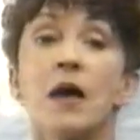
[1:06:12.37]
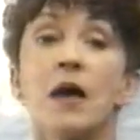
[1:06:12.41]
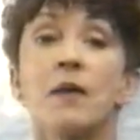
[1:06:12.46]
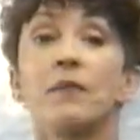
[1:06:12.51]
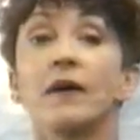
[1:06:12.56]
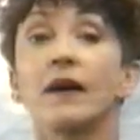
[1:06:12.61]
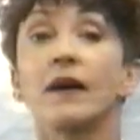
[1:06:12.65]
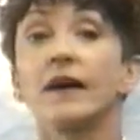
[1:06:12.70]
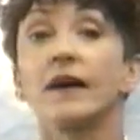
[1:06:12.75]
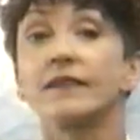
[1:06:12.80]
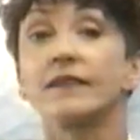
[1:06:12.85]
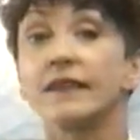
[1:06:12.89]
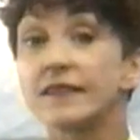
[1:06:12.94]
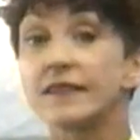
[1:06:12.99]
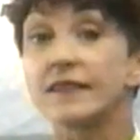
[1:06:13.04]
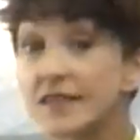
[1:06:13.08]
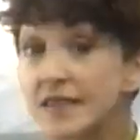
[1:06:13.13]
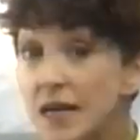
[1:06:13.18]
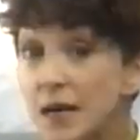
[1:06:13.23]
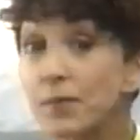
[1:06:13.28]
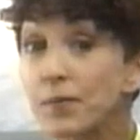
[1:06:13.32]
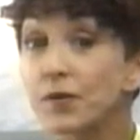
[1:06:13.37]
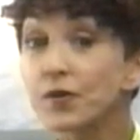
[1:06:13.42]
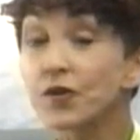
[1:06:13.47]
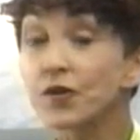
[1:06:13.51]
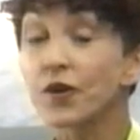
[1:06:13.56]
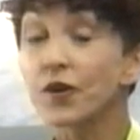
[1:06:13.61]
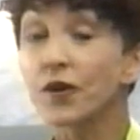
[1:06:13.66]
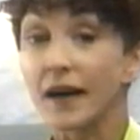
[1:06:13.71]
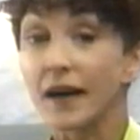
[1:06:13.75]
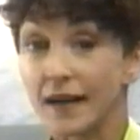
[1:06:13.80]
because as
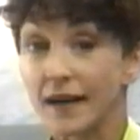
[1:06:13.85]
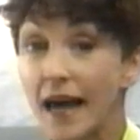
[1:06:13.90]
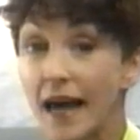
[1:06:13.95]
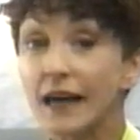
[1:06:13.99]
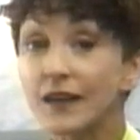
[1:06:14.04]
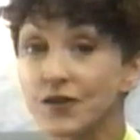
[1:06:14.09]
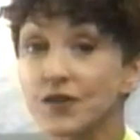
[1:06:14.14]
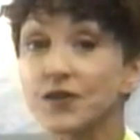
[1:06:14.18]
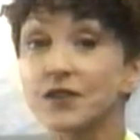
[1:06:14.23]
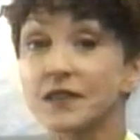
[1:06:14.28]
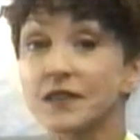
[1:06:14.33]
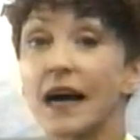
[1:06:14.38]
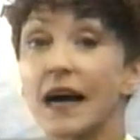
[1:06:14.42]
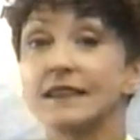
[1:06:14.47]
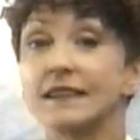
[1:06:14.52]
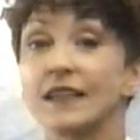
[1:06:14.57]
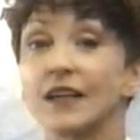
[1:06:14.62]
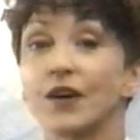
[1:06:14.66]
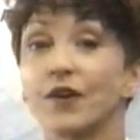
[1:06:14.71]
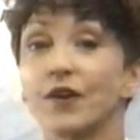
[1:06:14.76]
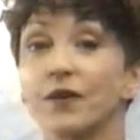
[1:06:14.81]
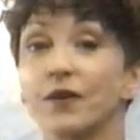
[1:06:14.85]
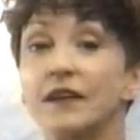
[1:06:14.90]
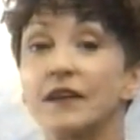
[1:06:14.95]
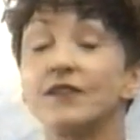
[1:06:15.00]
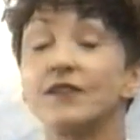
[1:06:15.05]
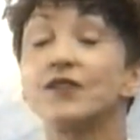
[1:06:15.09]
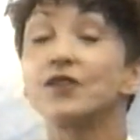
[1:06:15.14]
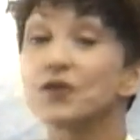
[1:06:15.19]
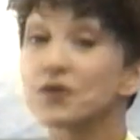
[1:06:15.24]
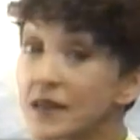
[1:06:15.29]
temperature and exercise
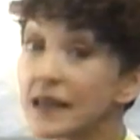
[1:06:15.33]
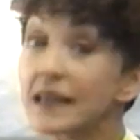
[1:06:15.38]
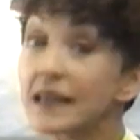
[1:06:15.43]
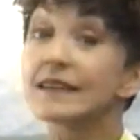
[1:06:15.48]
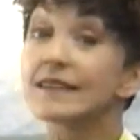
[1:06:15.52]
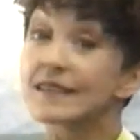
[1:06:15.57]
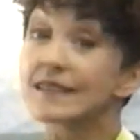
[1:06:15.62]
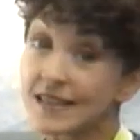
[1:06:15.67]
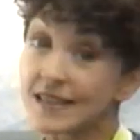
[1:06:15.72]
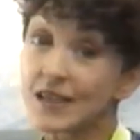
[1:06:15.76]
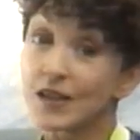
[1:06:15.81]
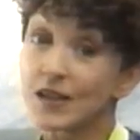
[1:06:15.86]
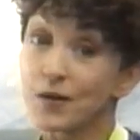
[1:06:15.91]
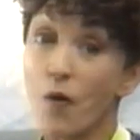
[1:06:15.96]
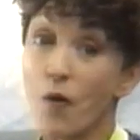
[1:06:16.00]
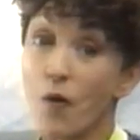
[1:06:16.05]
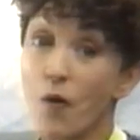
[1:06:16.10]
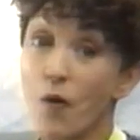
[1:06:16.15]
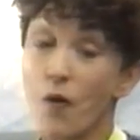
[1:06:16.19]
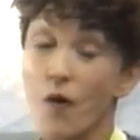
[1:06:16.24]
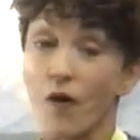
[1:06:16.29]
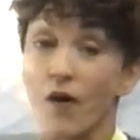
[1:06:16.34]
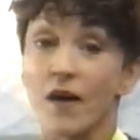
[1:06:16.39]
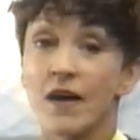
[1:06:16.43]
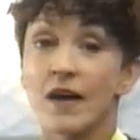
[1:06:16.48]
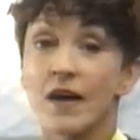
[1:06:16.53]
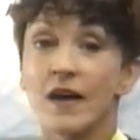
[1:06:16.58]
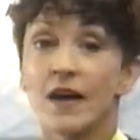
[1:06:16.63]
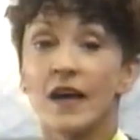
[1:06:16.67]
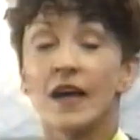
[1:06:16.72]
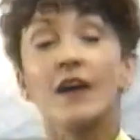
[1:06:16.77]
increase, you need still more.
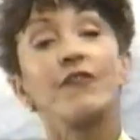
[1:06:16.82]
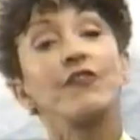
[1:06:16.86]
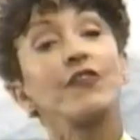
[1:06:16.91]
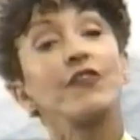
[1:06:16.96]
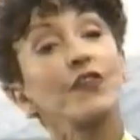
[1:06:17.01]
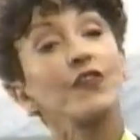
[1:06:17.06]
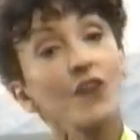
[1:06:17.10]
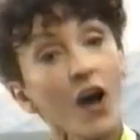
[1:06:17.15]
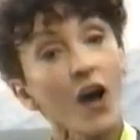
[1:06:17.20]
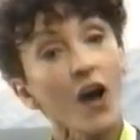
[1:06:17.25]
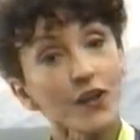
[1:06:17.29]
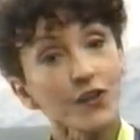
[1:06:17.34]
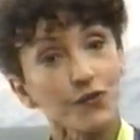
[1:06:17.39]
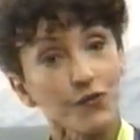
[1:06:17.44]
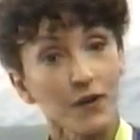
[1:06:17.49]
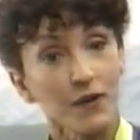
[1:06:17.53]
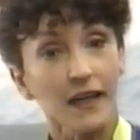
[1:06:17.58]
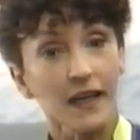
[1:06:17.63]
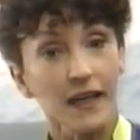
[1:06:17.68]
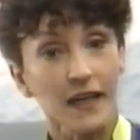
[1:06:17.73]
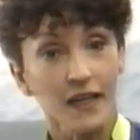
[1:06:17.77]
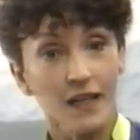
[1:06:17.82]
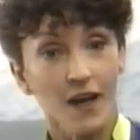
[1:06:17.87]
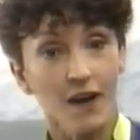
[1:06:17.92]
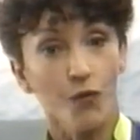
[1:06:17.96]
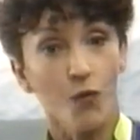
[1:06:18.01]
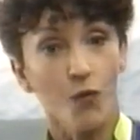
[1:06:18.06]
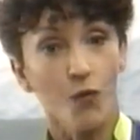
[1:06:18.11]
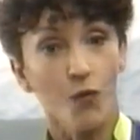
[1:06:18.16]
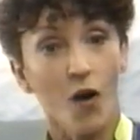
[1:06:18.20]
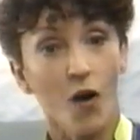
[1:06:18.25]
If you're not drinking
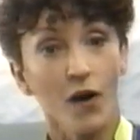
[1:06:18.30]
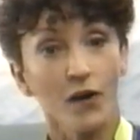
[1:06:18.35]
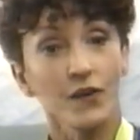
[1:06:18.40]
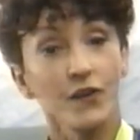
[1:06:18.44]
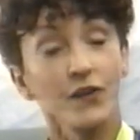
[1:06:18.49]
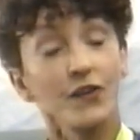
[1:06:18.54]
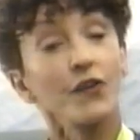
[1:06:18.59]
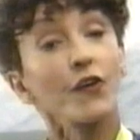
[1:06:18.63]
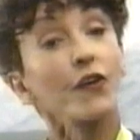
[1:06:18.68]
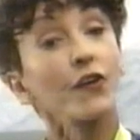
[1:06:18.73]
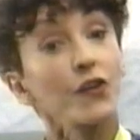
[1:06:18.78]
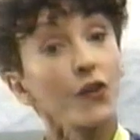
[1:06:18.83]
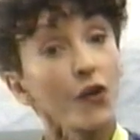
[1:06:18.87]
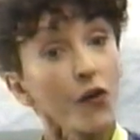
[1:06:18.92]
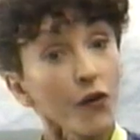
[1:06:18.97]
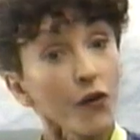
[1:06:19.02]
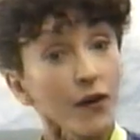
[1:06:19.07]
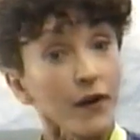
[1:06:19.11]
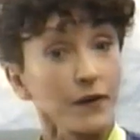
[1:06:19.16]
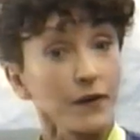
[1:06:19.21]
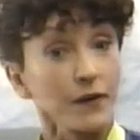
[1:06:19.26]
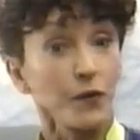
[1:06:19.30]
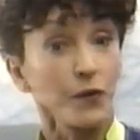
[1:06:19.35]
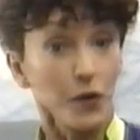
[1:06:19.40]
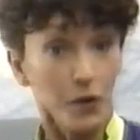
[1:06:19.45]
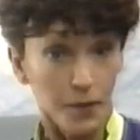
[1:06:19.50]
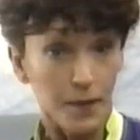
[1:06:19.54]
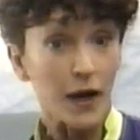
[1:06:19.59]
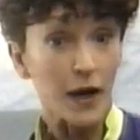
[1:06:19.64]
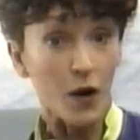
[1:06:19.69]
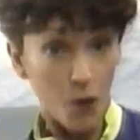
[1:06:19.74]
enough water, your urine
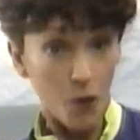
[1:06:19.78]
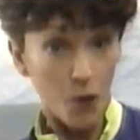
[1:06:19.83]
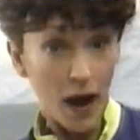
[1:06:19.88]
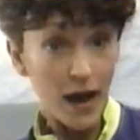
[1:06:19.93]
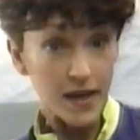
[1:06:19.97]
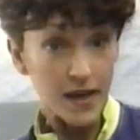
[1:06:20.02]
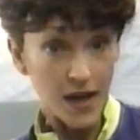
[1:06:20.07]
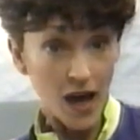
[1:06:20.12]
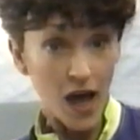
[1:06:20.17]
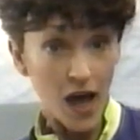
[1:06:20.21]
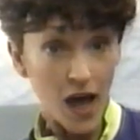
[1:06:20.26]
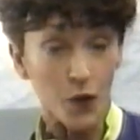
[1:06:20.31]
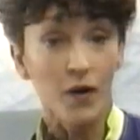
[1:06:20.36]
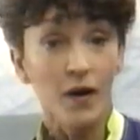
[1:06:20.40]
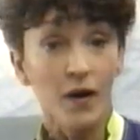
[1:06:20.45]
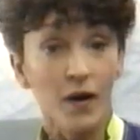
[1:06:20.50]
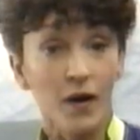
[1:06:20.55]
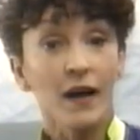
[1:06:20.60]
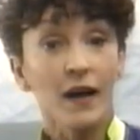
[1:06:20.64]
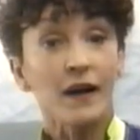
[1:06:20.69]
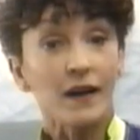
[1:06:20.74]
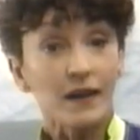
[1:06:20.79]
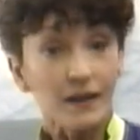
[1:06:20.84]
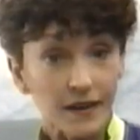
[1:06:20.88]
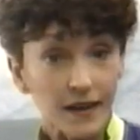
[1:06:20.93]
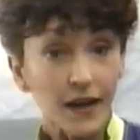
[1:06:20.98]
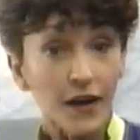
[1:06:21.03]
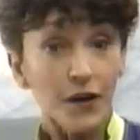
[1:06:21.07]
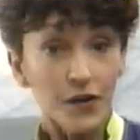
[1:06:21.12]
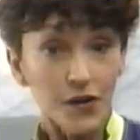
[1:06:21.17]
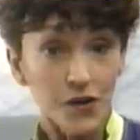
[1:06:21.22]
will be quite yellow.
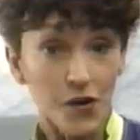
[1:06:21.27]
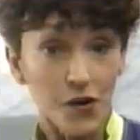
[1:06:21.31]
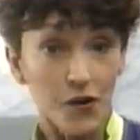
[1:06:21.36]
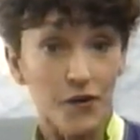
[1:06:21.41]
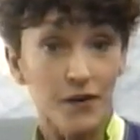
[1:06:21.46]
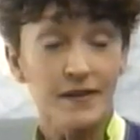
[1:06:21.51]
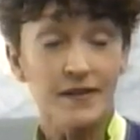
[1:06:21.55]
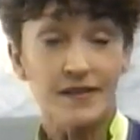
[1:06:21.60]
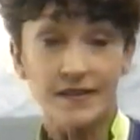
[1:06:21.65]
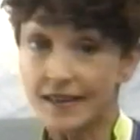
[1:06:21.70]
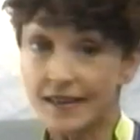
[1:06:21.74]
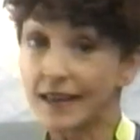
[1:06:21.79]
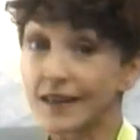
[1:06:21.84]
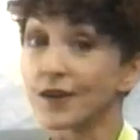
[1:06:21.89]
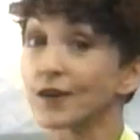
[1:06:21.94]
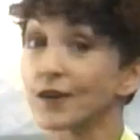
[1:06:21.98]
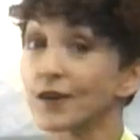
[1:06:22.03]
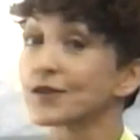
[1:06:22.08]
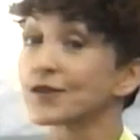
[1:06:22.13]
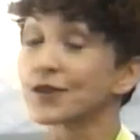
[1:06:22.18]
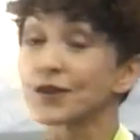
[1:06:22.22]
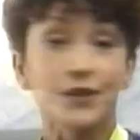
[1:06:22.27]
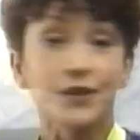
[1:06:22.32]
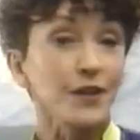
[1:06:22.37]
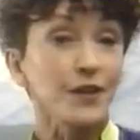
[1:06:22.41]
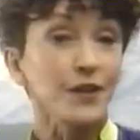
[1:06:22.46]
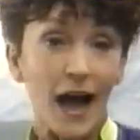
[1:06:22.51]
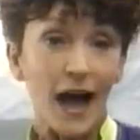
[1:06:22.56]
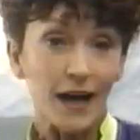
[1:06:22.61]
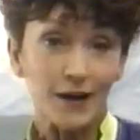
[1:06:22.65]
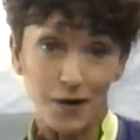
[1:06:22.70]
Clear urine signals
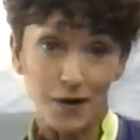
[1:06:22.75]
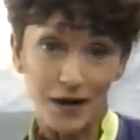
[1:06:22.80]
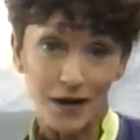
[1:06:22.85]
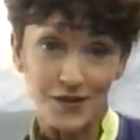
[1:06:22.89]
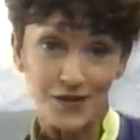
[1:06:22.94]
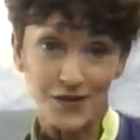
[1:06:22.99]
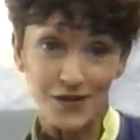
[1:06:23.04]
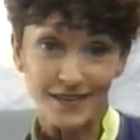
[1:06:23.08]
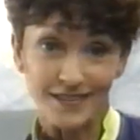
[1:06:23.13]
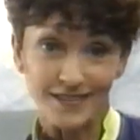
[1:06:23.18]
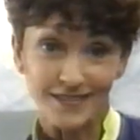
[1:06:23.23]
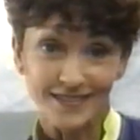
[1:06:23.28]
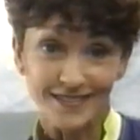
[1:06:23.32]
good hydration.